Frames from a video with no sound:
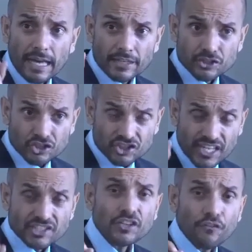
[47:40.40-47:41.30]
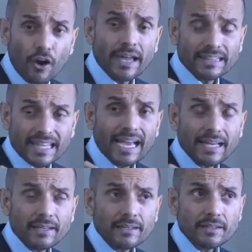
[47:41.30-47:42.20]
And to testify at
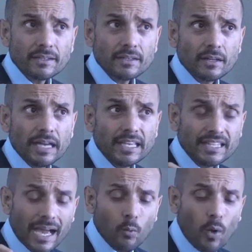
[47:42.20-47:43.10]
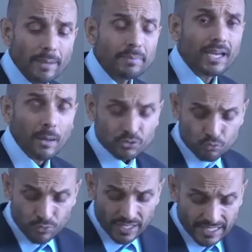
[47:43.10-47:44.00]
that in that way becomes
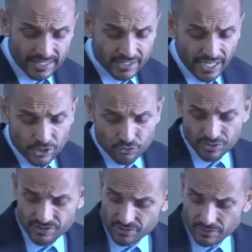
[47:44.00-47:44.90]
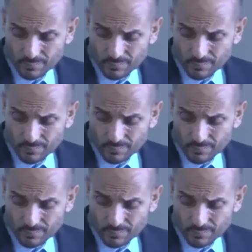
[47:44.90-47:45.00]
really dangerous.